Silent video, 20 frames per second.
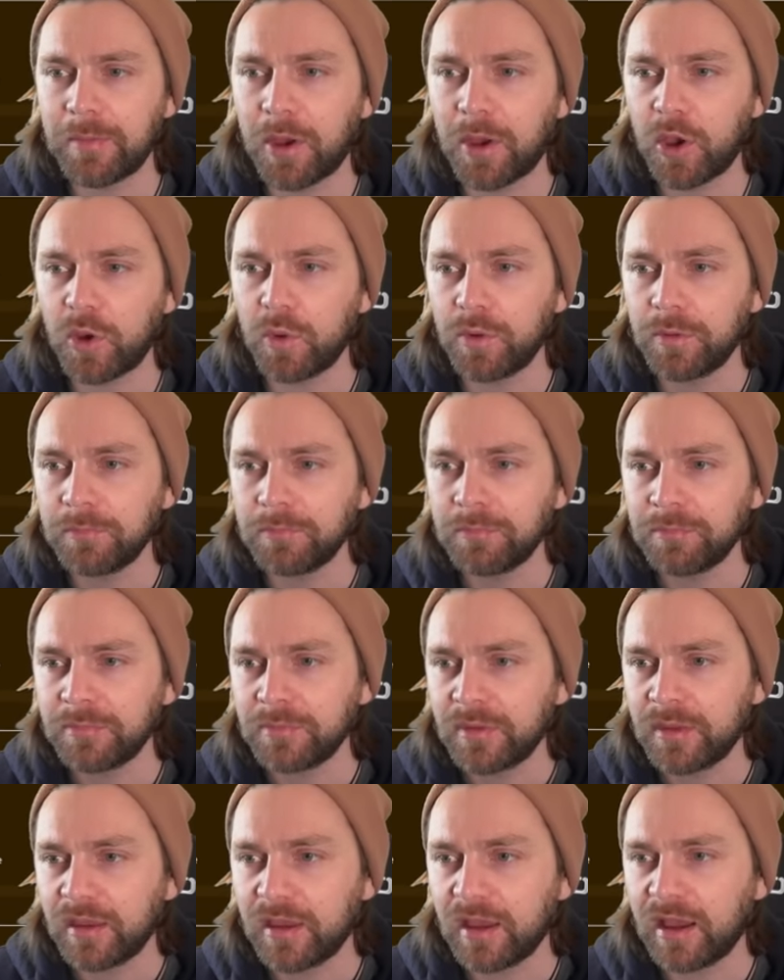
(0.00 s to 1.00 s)
O,
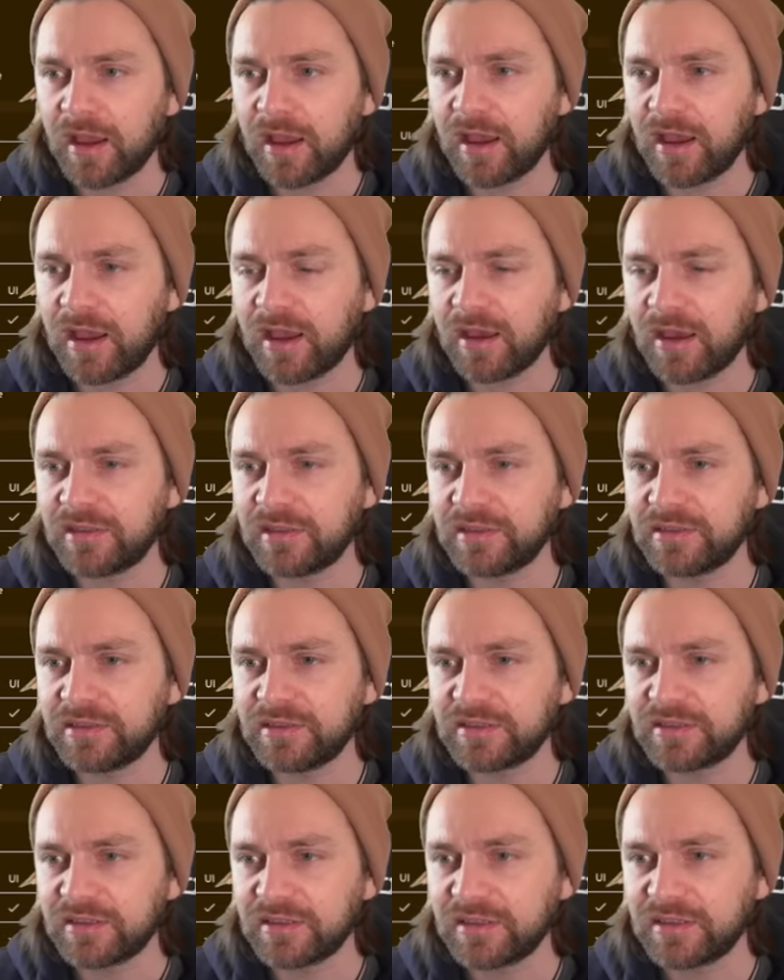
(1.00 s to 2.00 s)
and